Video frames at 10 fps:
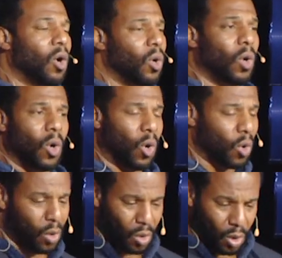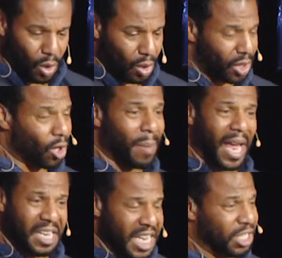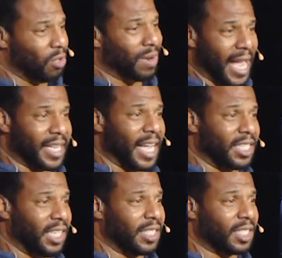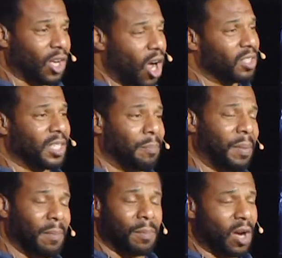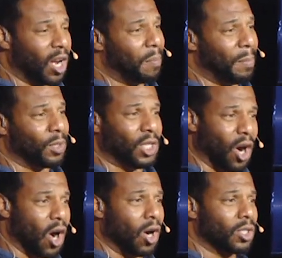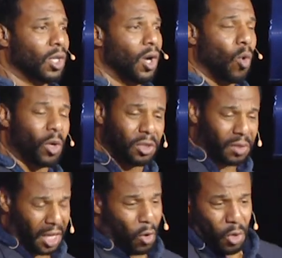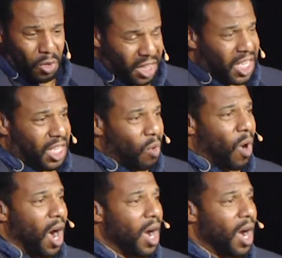Who? Don't nobody need you like that, Jesus, calling people dogs. Who you think you